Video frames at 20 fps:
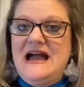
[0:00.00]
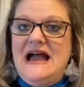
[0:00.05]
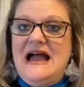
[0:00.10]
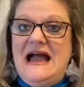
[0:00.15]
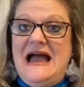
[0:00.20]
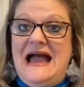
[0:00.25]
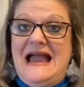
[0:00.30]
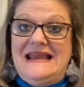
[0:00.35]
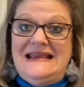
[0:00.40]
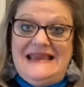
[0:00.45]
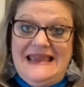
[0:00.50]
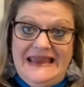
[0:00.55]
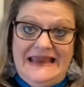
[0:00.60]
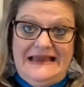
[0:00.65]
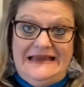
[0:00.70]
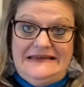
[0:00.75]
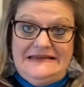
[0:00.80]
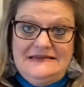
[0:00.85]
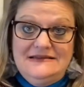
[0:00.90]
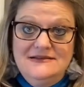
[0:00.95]
I
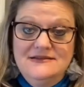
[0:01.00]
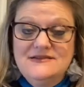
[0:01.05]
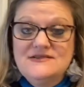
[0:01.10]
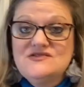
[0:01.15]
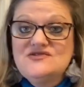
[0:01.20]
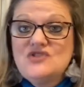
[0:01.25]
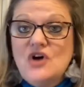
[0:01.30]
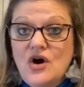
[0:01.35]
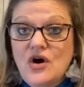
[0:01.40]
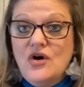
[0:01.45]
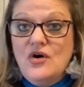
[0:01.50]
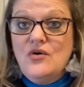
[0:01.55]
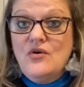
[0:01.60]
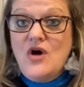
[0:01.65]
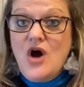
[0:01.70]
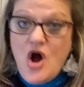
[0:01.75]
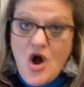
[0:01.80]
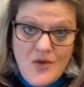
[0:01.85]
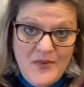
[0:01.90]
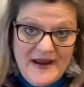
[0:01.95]
can't. So
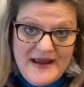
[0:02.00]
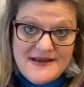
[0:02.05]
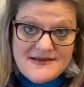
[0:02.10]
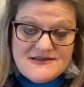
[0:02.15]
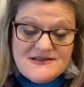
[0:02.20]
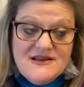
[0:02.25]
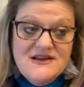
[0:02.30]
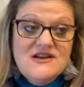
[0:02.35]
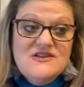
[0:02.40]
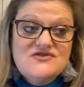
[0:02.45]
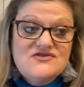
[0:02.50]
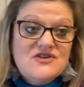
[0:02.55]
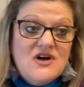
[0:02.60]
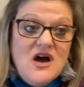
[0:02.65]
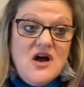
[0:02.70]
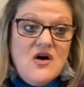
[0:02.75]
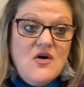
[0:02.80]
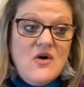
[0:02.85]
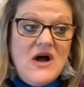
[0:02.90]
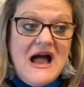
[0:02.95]
always.
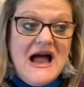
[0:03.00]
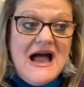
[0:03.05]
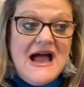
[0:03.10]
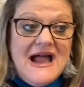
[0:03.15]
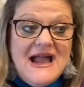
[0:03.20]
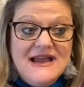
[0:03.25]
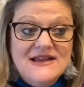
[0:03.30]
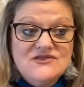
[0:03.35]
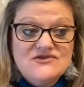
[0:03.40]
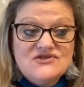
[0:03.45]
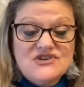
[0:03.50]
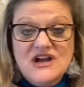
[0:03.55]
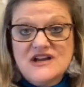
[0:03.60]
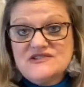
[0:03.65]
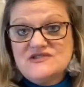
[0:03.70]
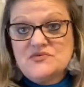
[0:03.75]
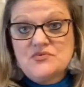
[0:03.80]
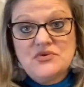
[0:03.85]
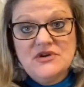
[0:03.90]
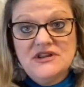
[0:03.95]
So I
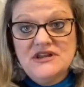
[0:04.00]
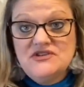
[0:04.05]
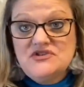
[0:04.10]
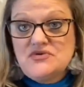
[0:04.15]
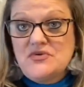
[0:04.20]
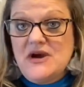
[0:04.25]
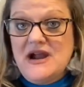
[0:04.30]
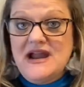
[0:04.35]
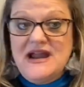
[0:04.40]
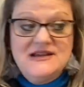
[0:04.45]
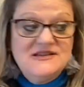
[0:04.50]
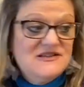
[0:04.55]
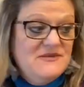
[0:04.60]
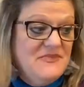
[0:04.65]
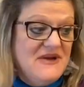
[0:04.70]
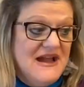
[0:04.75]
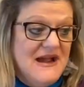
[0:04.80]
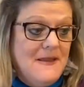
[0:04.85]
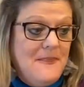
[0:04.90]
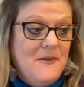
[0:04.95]
just really try to
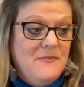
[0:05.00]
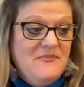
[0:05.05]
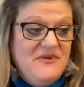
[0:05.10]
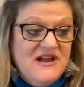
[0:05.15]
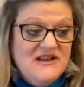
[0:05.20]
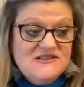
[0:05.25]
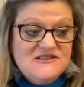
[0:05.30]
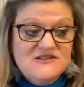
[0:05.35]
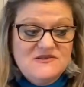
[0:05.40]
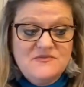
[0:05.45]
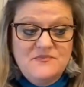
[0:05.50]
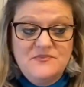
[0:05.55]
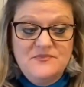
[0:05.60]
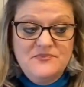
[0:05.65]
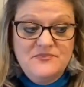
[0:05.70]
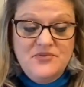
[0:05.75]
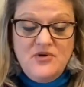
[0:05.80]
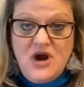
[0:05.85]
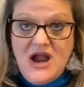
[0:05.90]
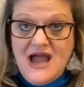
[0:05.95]
buy the best
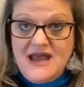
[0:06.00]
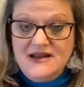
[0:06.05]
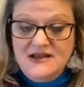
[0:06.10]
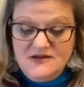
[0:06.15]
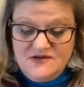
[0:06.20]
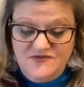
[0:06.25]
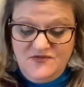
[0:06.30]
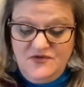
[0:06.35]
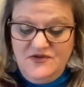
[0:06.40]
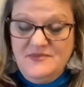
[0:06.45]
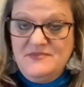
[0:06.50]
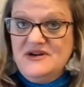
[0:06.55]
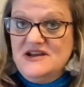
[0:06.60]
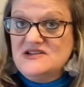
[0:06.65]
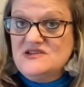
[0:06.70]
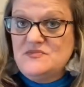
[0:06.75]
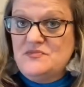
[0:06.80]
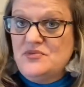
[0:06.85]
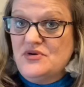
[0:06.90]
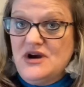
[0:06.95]
product for the
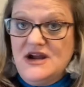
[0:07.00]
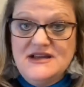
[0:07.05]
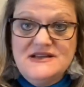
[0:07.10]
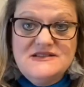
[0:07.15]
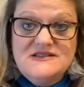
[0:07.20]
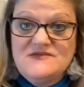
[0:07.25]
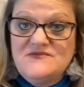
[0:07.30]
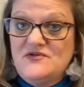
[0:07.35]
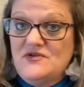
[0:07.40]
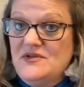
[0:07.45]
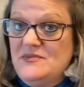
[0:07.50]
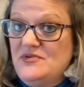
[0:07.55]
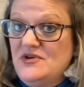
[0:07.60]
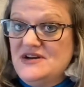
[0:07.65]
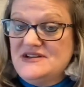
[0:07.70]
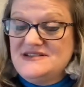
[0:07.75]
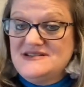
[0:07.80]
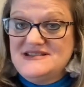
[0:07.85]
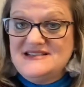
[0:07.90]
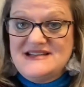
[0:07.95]
best price for the
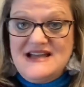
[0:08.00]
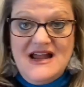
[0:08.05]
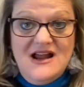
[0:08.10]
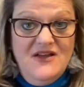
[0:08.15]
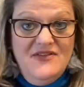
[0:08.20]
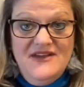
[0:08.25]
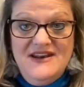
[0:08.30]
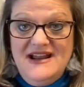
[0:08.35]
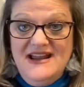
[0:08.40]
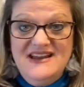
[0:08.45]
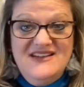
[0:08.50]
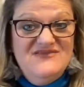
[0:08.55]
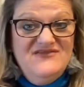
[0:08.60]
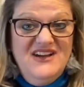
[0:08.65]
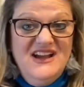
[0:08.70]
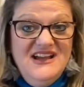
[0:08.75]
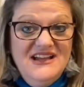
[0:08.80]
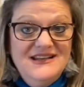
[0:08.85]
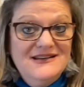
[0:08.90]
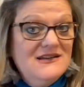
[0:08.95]
best style that I can
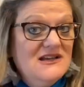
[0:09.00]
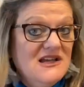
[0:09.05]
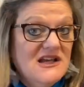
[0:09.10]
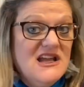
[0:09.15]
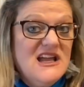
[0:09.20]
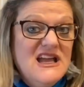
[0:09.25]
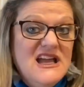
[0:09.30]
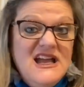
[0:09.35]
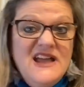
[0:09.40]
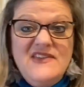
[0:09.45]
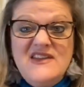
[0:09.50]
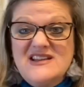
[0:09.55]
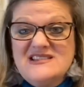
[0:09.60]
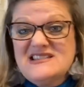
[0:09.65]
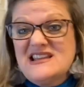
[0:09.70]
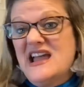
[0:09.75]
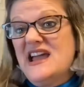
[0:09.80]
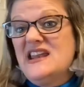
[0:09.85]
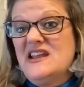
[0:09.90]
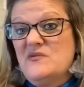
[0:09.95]
find. And that's
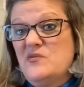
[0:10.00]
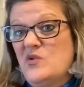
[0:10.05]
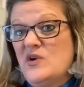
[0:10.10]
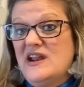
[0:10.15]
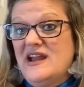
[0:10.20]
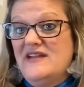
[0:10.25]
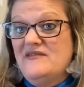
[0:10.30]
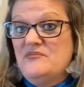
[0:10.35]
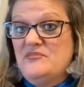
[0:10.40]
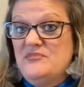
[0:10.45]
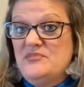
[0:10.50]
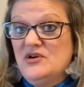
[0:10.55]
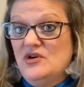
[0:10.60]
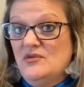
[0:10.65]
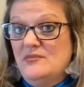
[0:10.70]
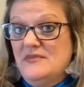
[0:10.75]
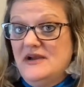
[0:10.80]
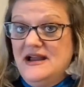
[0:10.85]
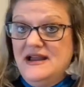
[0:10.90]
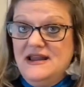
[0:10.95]
kind of what I
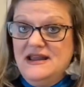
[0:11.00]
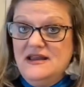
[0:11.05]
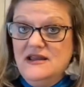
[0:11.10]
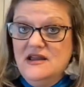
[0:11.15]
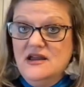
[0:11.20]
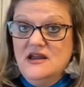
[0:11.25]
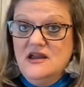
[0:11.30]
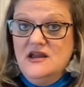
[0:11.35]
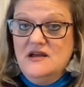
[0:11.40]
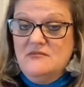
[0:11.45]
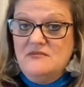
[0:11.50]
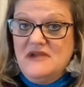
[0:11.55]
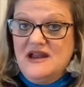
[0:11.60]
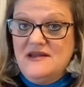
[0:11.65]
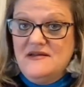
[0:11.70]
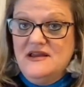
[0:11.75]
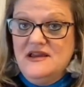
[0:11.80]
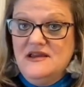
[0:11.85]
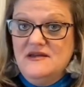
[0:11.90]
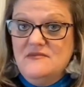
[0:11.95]
built my
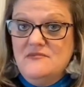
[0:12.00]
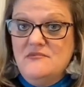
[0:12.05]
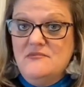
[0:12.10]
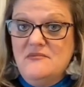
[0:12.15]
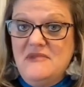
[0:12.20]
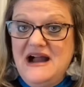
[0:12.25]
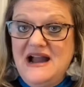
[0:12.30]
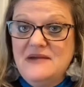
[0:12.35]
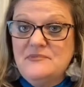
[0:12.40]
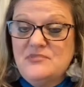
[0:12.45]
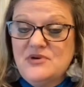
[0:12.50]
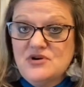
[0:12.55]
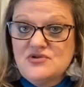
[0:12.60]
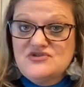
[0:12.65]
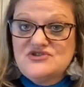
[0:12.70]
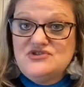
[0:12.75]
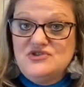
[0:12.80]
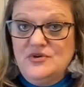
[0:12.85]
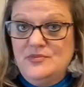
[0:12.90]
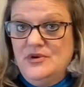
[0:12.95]

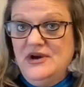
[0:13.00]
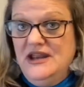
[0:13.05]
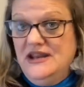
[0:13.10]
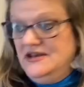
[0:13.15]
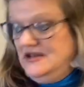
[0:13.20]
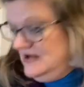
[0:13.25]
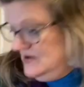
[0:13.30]
personal branding